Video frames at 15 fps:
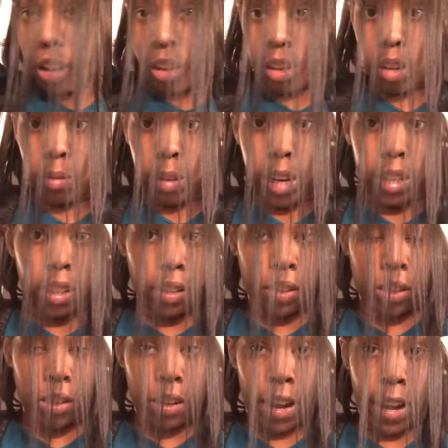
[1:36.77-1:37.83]
The rest of the
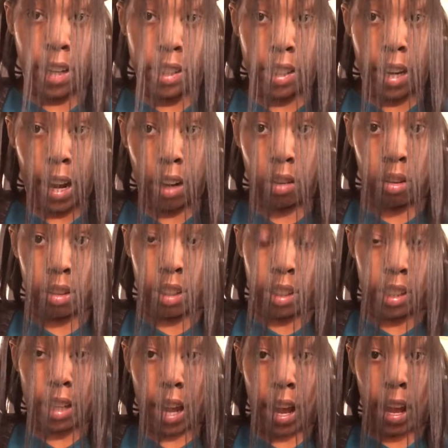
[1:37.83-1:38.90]
tracks that I do on this
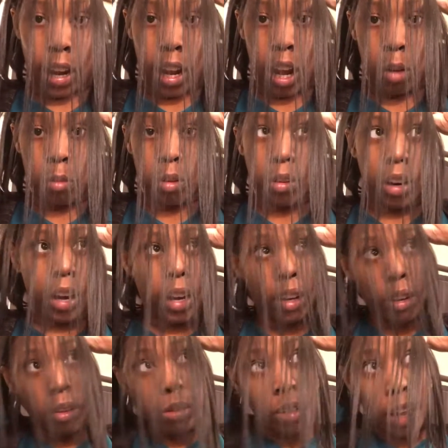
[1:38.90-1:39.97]
side, I will
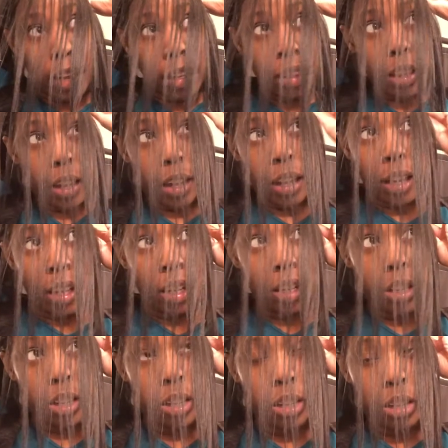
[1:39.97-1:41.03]
not do like that
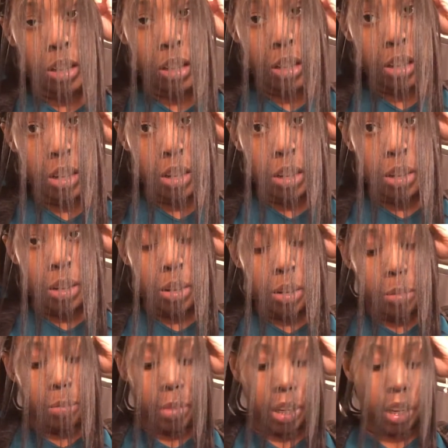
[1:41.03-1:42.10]

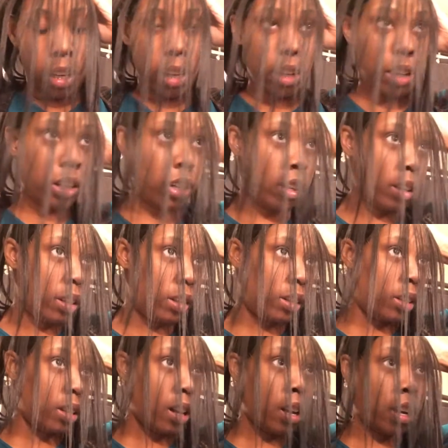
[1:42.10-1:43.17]

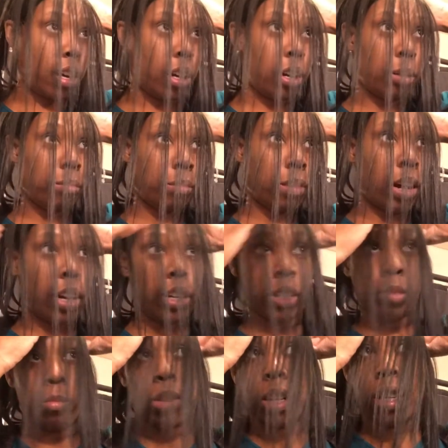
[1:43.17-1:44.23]
because I
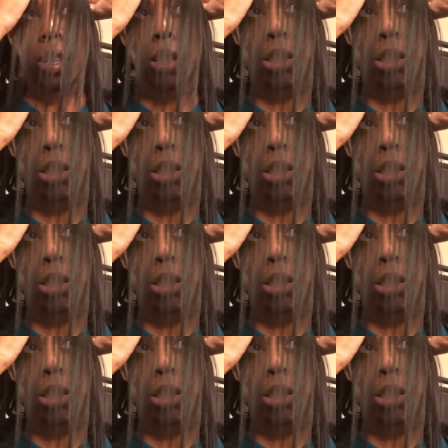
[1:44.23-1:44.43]
just wanted